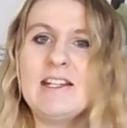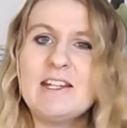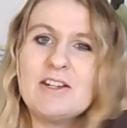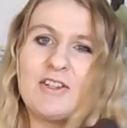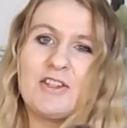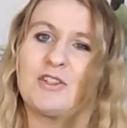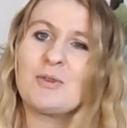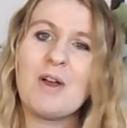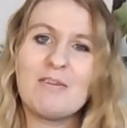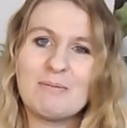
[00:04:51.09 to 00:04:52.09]
here's the
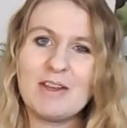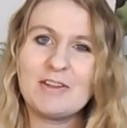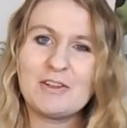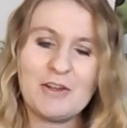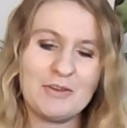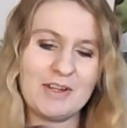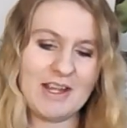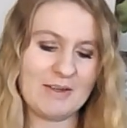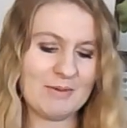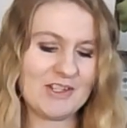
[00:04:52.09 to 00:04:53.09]
12 month
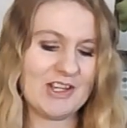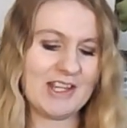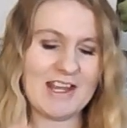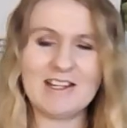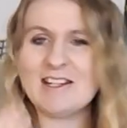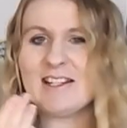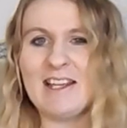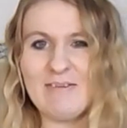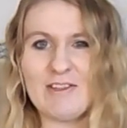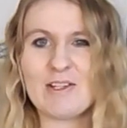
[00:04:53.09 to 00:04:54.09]
clothing, which again is
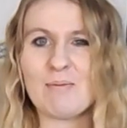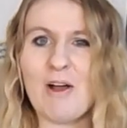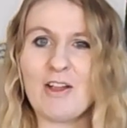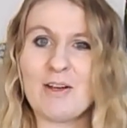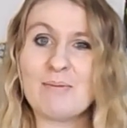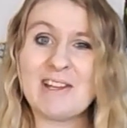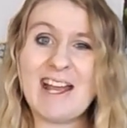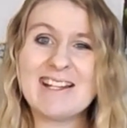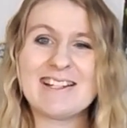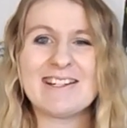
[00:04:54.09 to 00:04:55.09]
even smaller, but
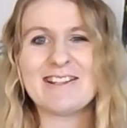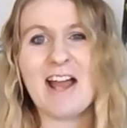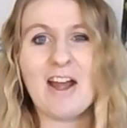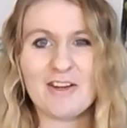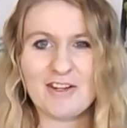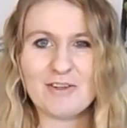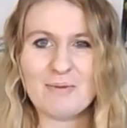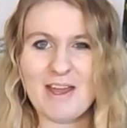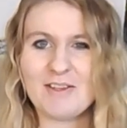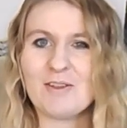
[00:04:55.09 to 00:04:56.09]
that is an entire year
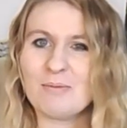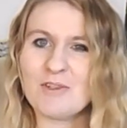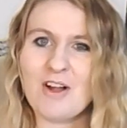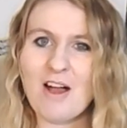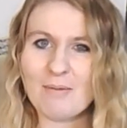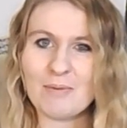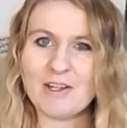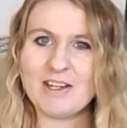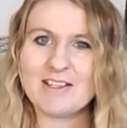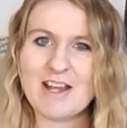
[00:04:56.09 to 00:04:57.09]
away, so I'm sure I'll have
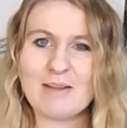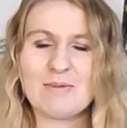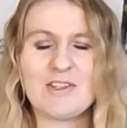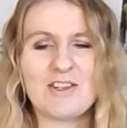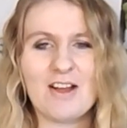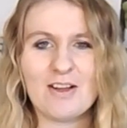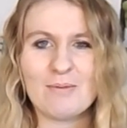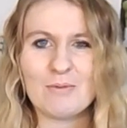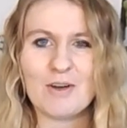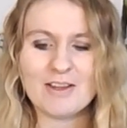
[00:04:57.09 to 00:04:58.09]
plenty of time to stock
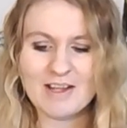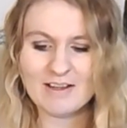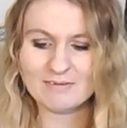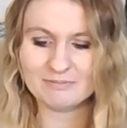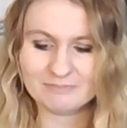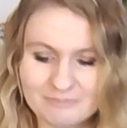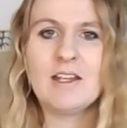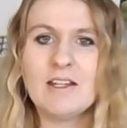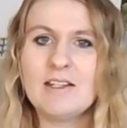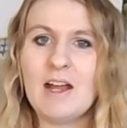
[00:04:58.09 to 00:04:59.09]
up more on that.
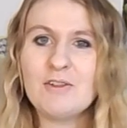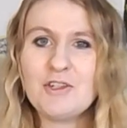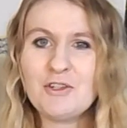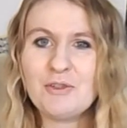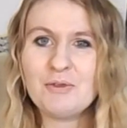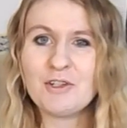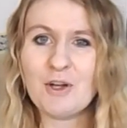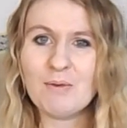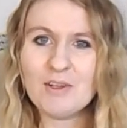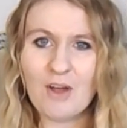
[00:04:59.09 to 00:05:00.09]
Now to
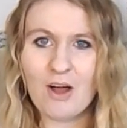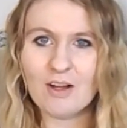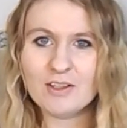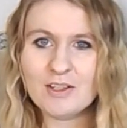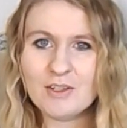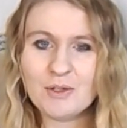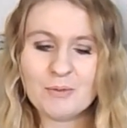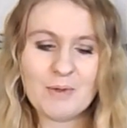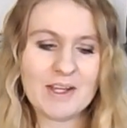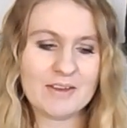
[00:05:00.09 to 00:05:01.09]
go along
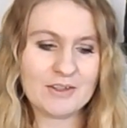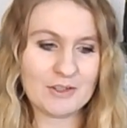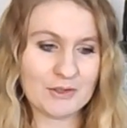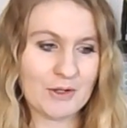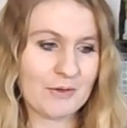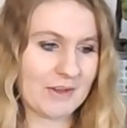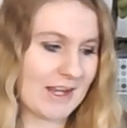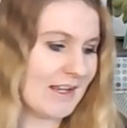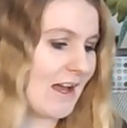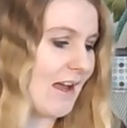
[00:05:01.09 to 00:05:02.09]
with
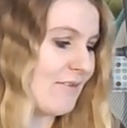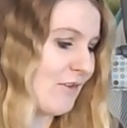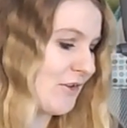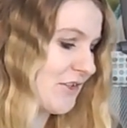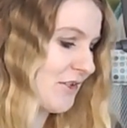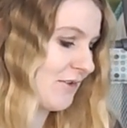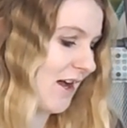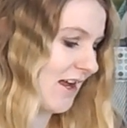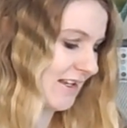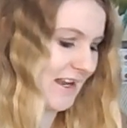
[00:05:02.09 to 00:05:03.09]
clothing, I've also
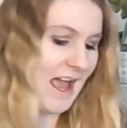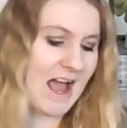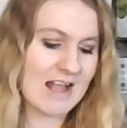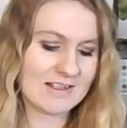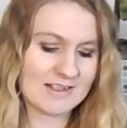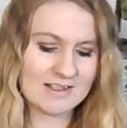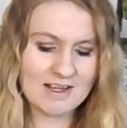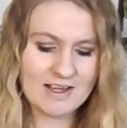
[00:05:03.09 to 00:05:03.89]
gotten hats.